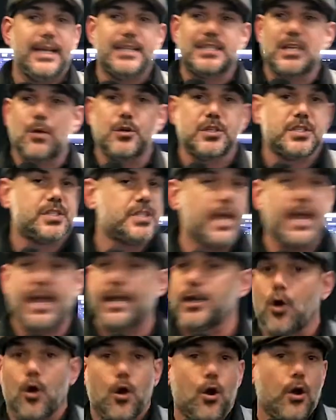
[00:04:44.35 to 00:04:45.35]
as I was
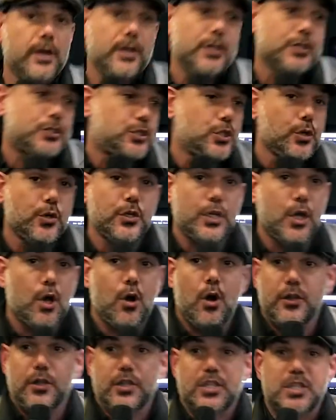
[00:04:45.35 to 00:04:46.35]
saying, or in a studio
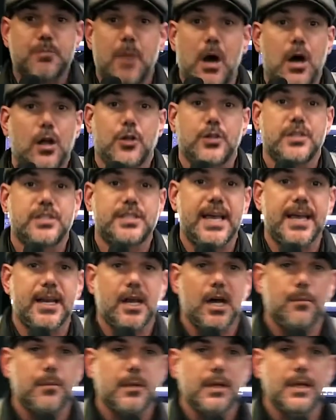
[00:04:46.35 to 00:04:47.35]
on a smaller
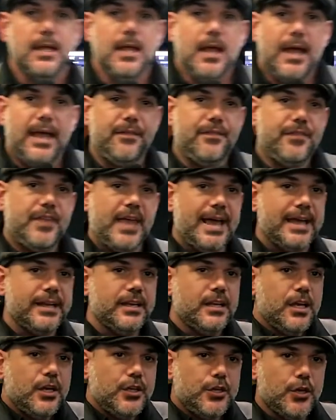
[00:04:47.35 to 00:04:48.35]
setup. And
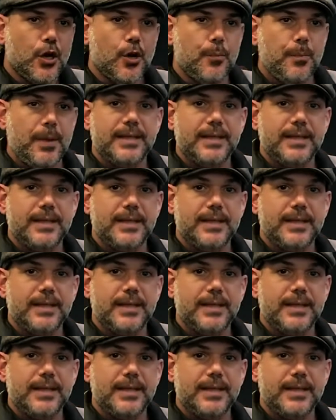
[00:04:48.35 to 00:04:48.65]
then your